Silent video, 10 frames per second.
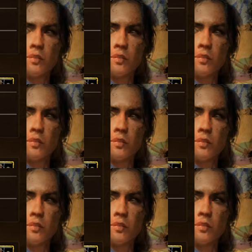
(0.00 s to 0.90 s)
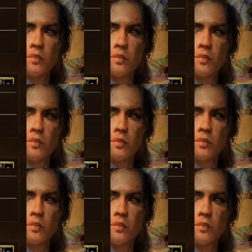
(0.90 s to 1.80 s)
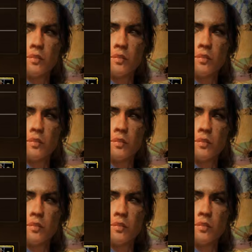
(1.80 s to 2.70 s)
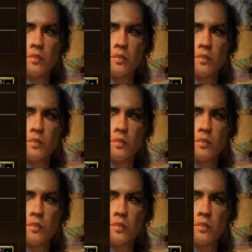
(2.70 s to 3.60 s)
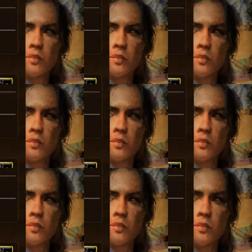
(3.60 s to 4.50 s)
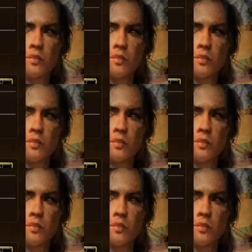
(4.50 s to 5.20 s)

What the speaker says: [no speech]